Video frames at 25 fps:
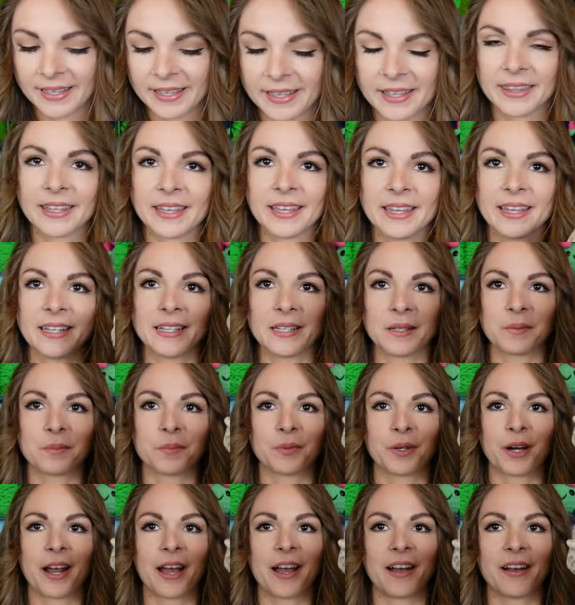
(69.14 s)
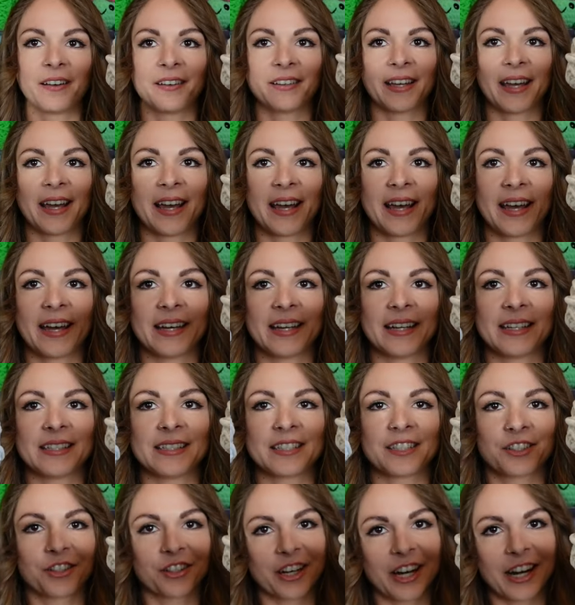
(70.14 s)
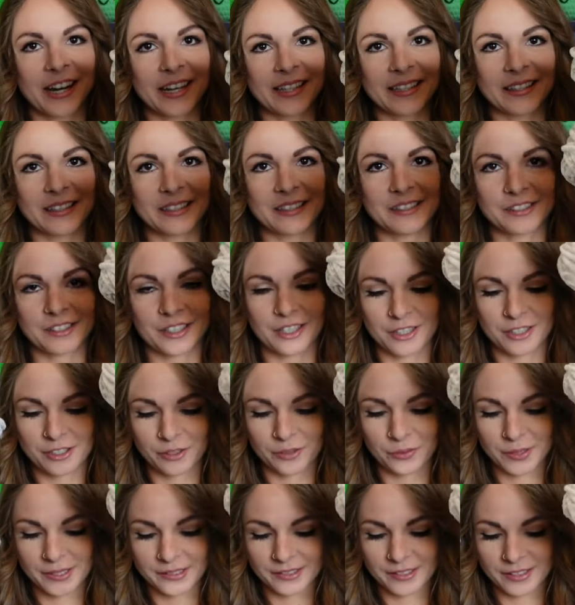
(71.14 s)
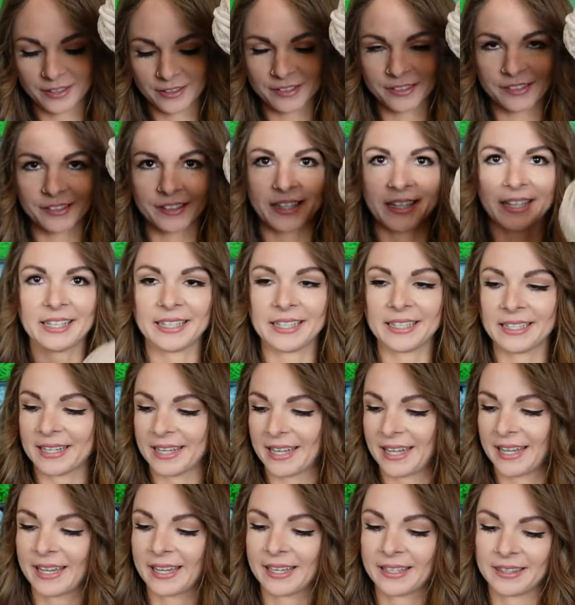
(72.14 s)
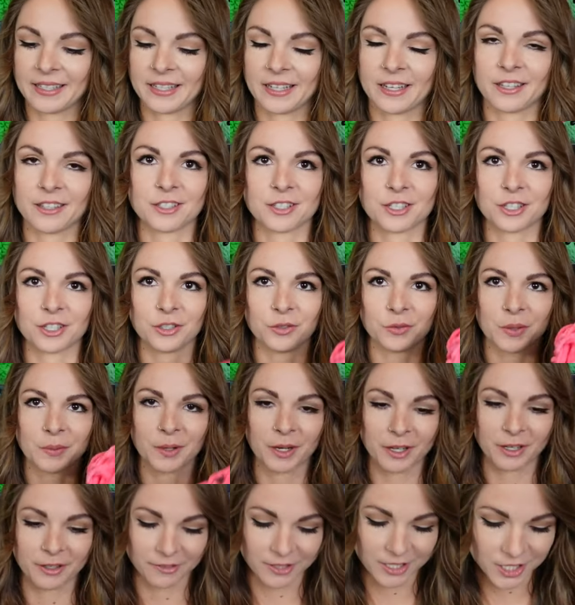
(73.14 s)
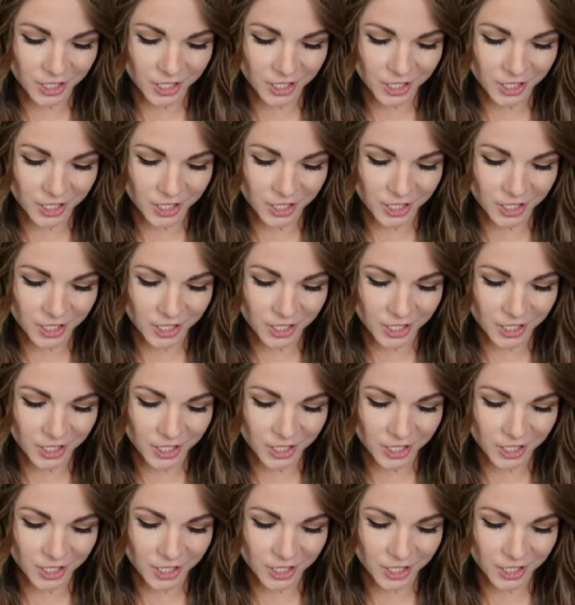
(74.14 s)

and then brown and gray. These are Sweet Snuggles Light, and the other two were Parfait